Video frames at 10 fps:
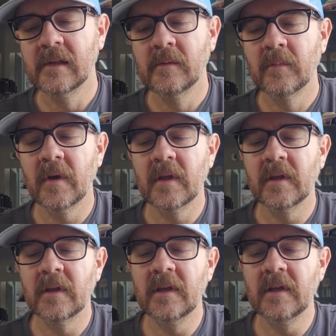Probably
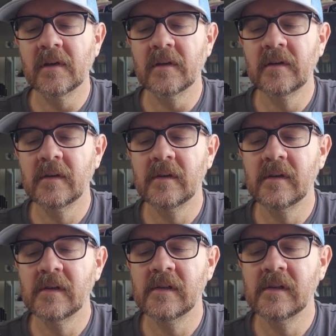in here.
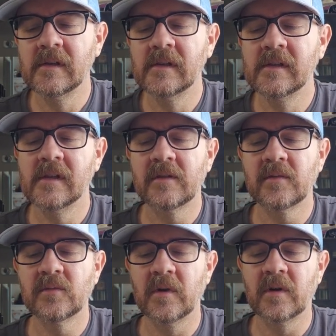That's
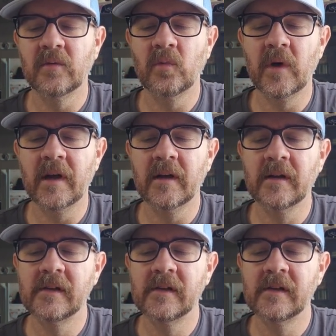just where it would wear.